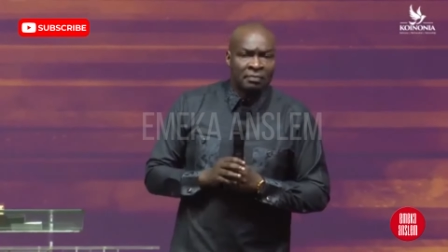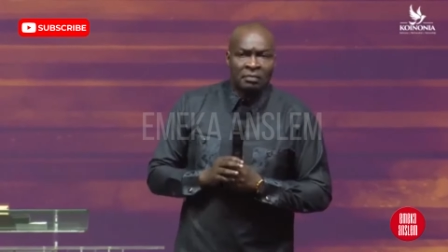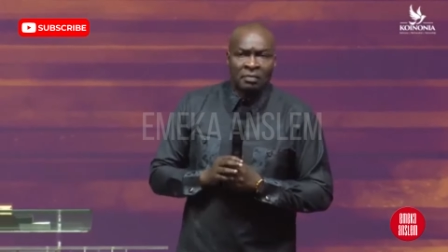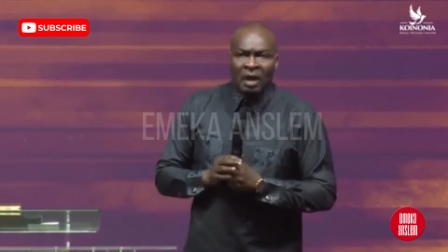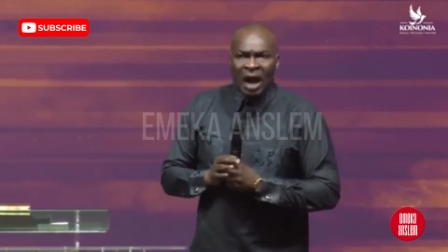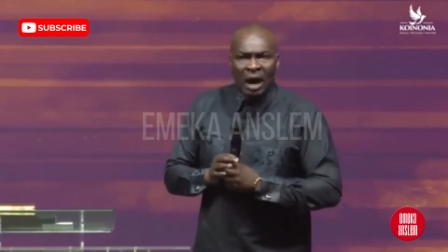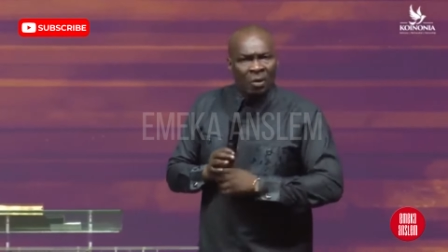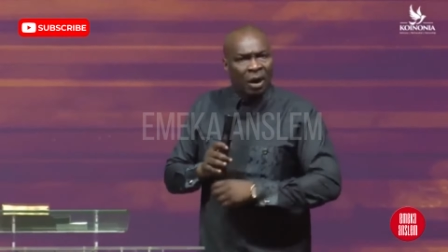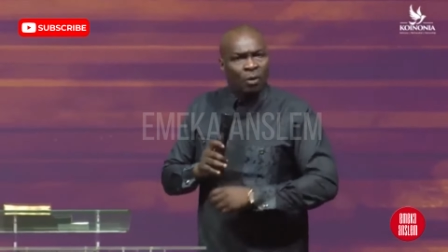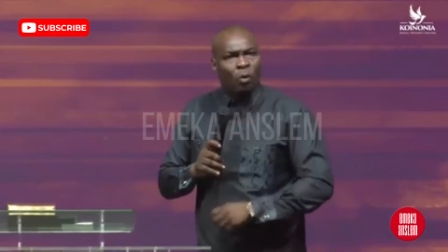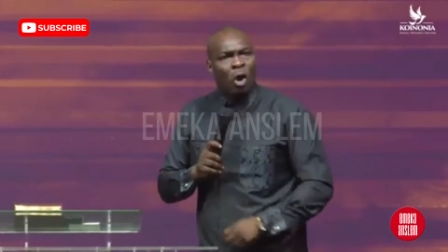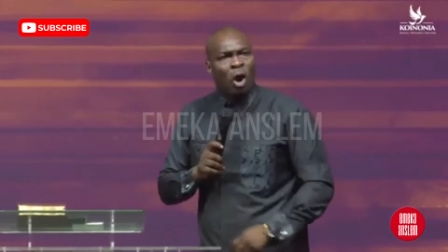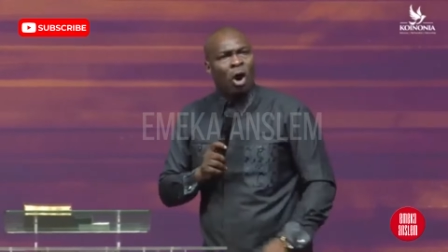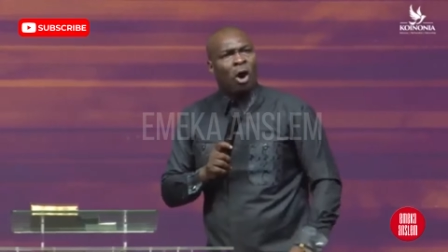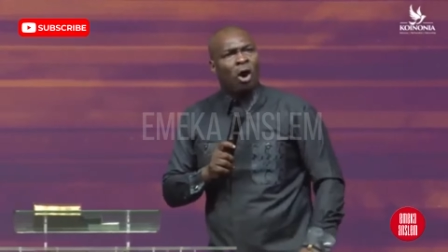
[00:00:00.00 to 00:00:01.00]
Our
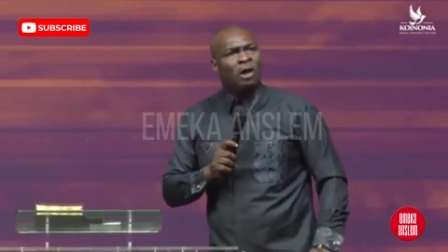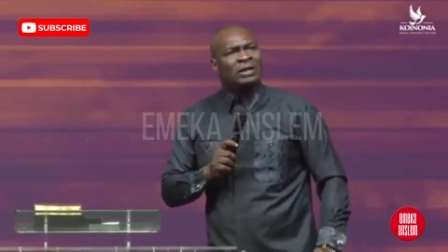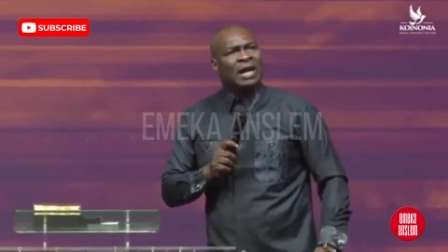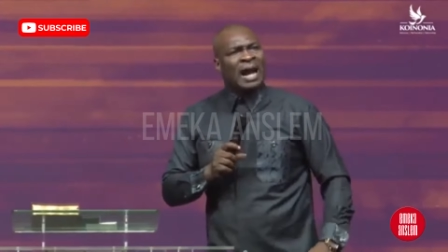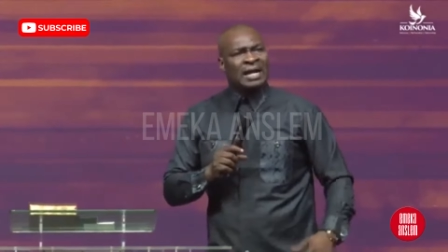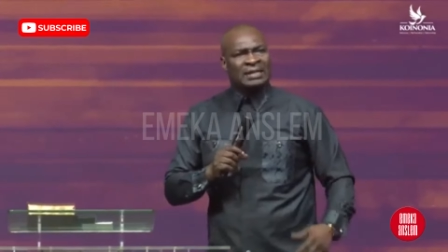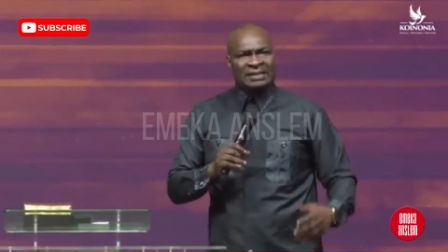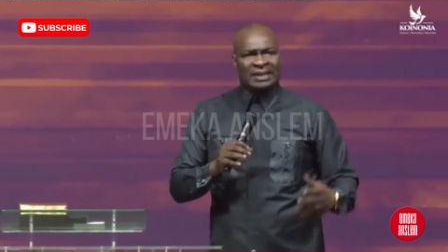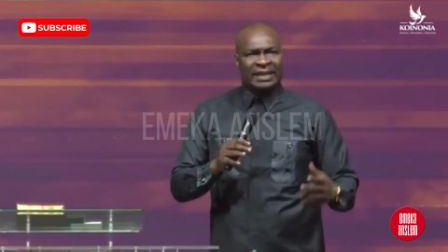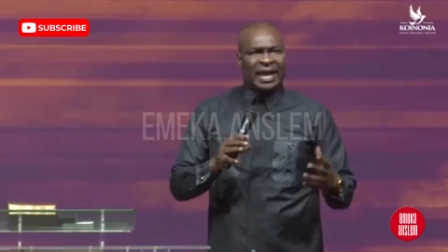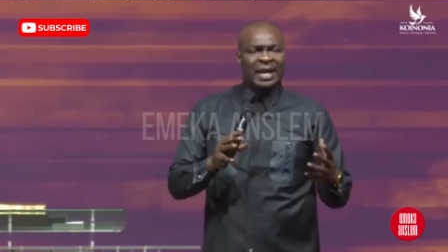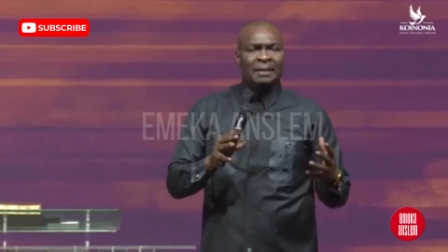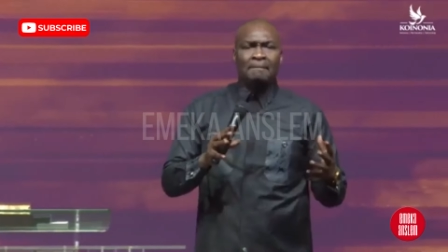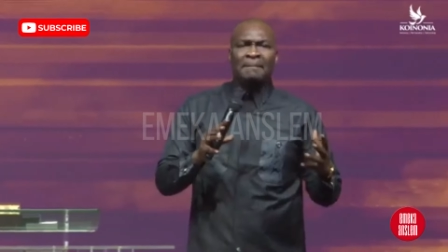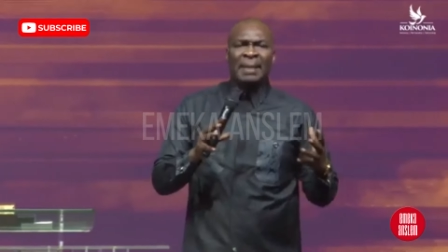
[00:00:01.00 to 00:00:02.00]
world has
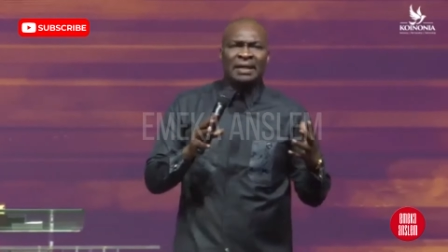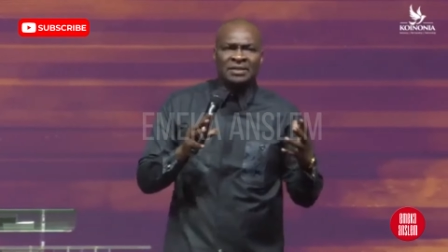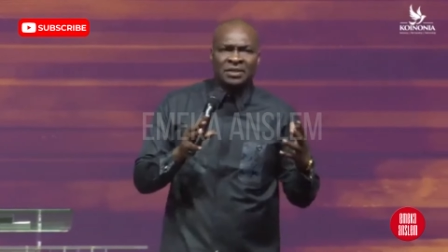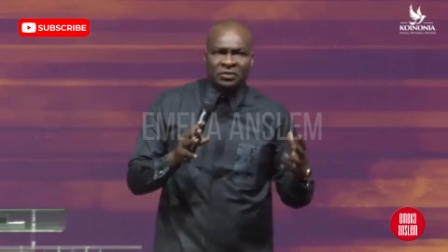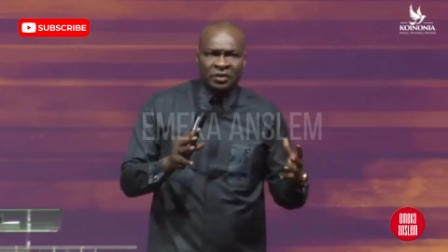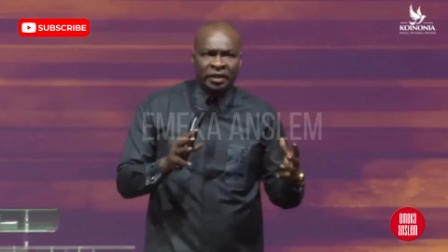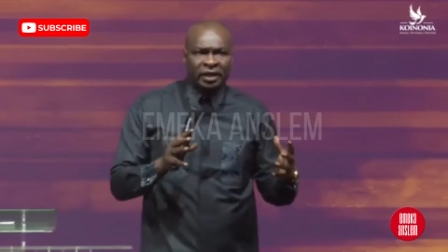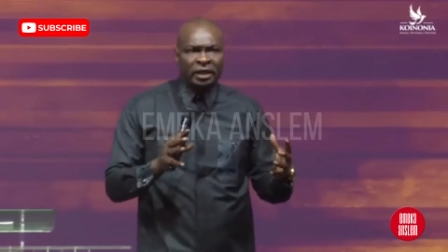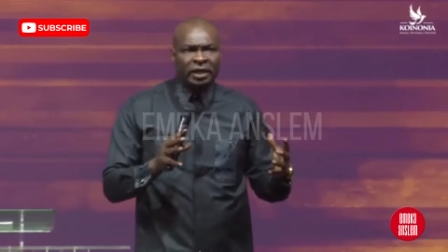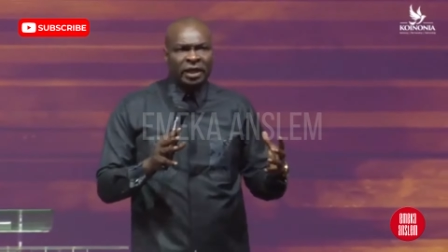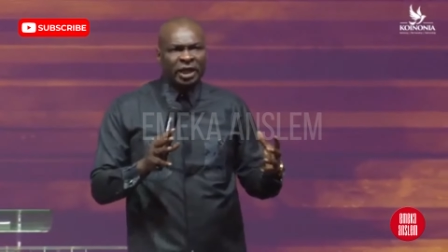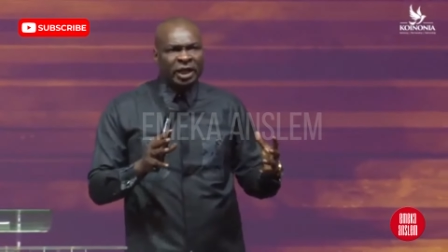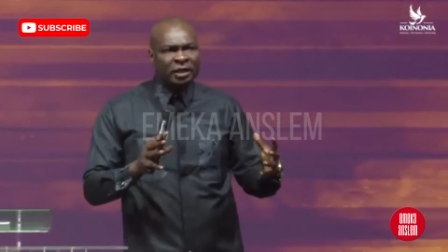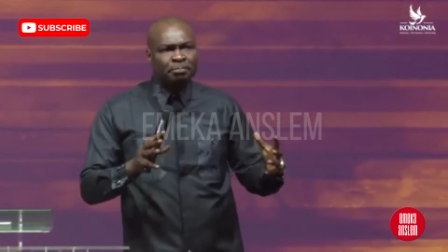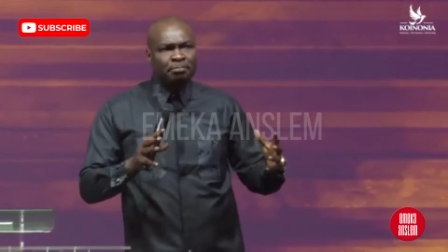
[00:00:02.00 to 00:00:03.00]
gained mastery
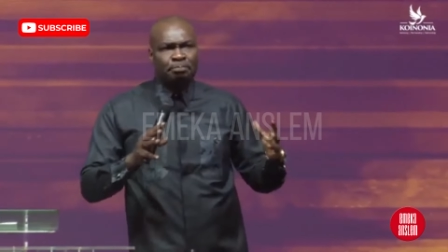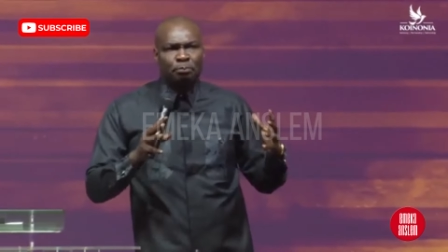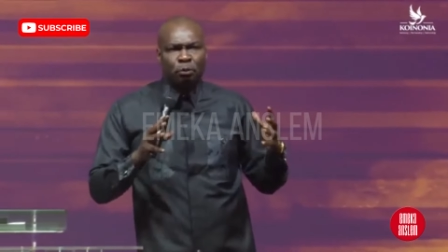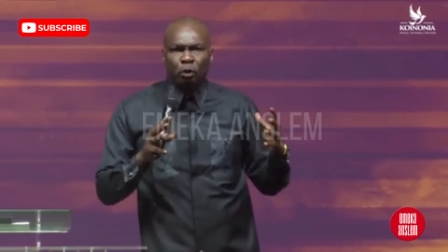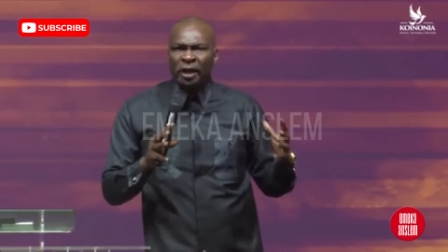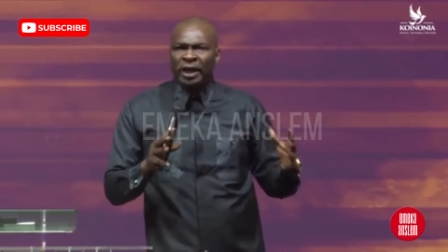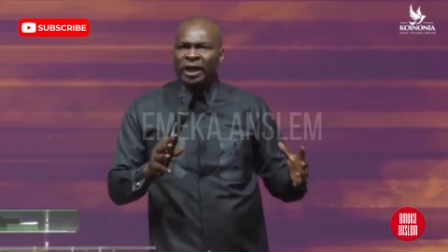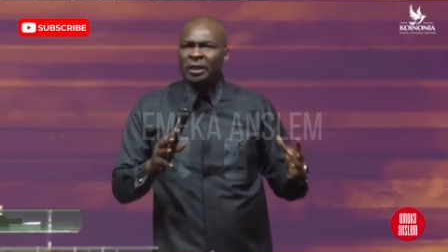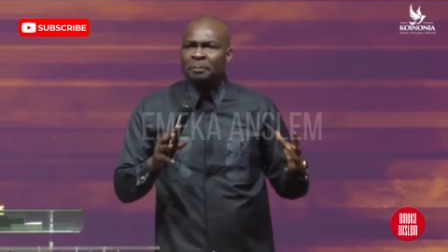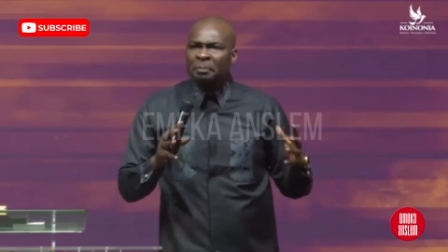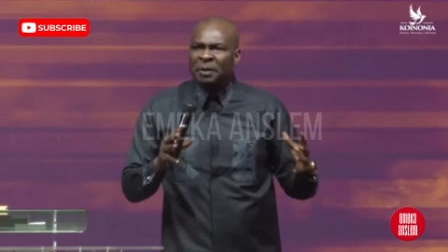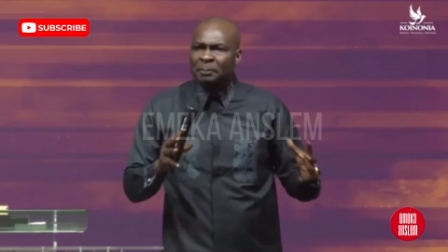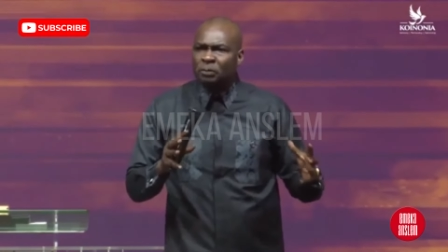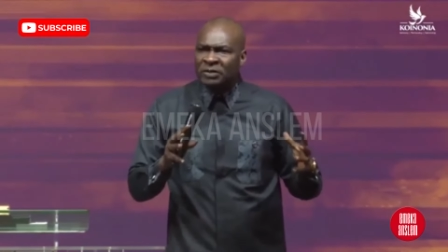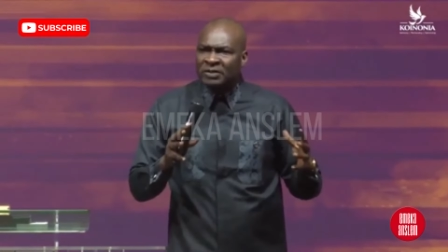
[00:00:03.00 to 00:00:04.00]
in bullying
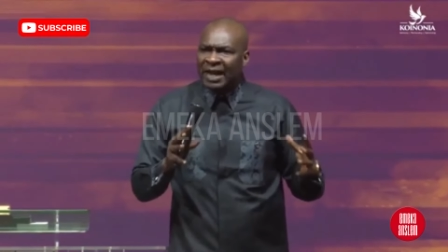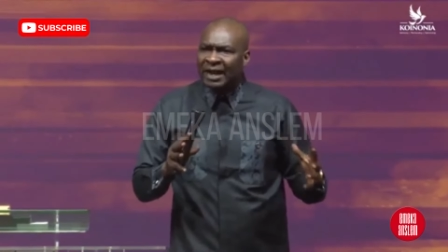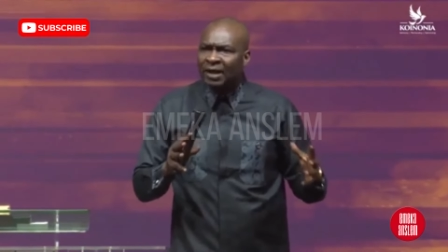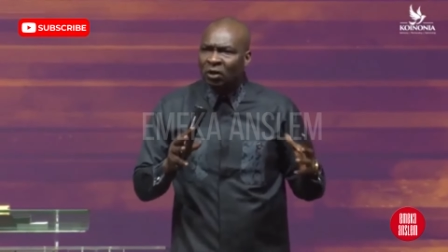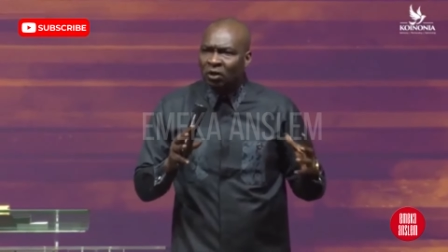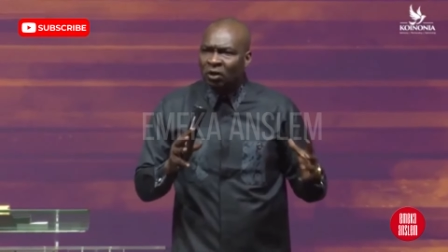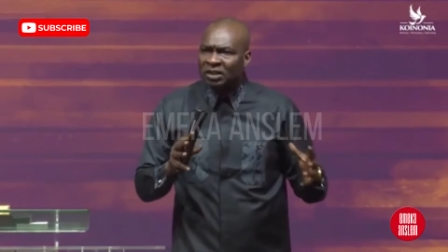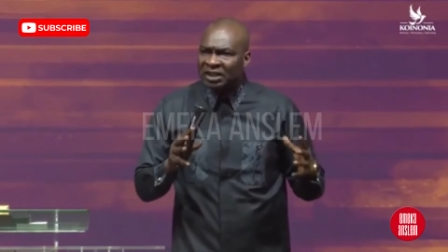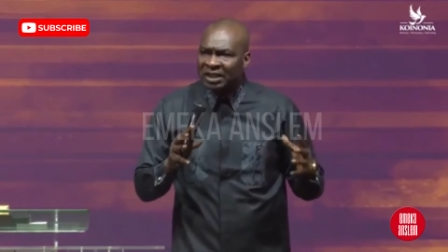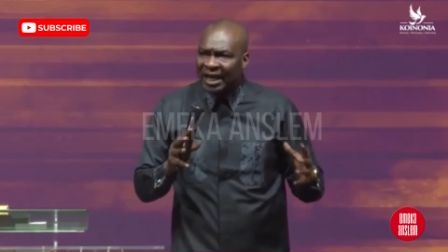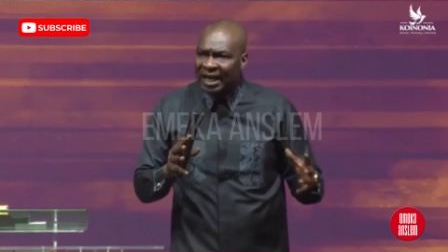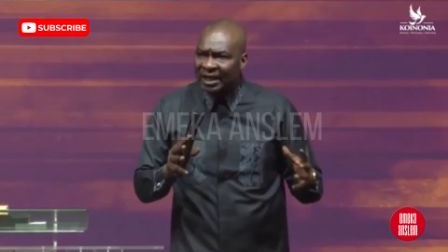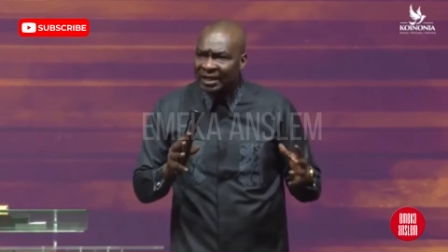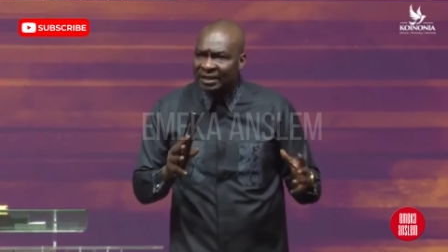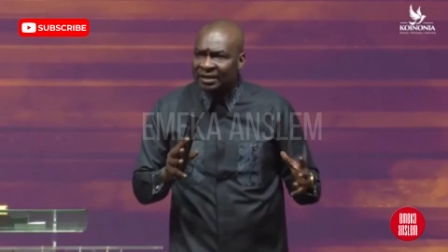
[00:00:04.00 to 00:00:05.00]
people
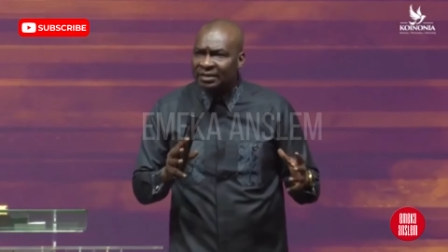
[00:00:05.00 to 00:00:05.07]
psychologically.